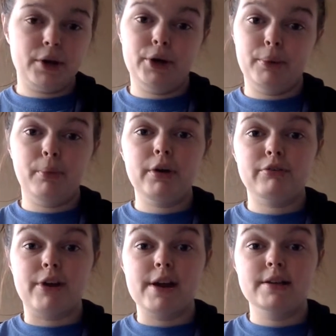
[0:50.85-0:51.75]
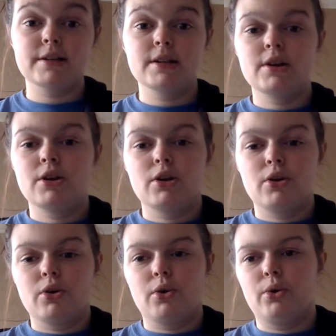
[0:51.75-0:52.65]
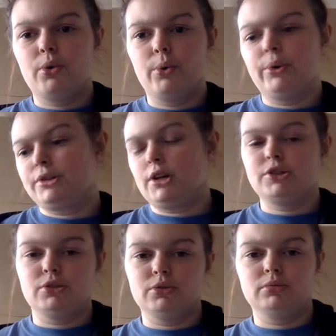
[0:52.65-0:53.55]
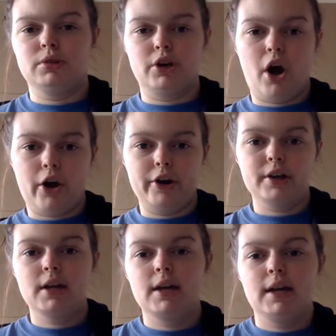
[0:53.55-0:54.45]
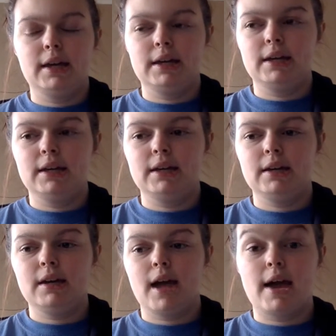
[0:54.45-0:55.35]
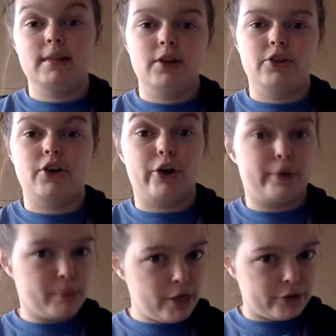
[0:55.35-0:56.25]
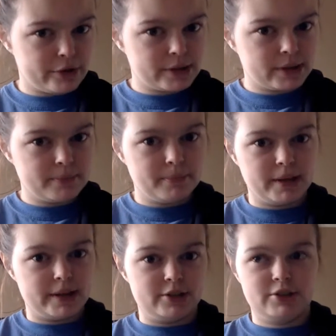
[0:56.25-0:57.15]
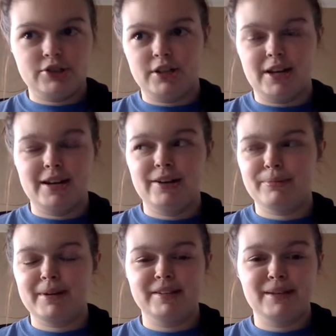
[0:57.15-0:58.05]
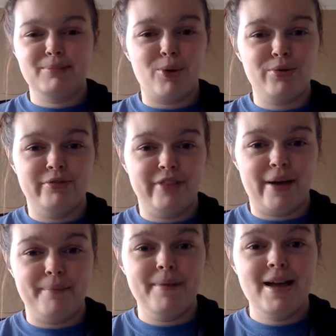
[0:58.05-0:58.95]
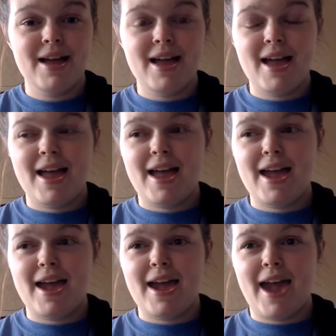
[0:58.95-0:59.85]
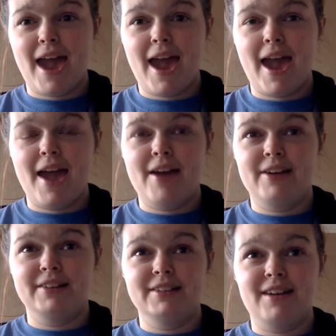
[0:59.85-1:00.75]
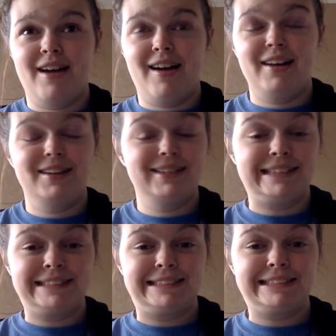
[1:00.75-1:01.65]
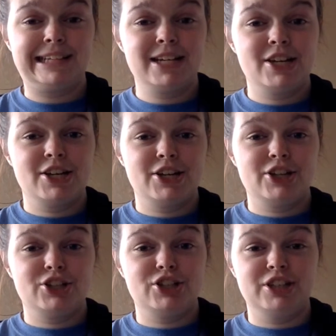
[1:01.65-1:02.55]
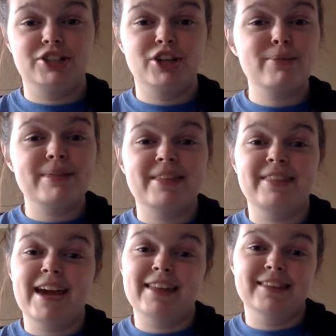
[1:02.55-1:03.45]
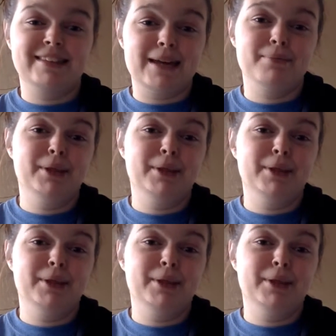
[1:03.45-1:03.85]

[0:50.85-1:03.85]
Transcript: her boyfriend, who was also a guard, he and the other guard are brothers because she ended up kissing both of them, and uh, she determined that they had the same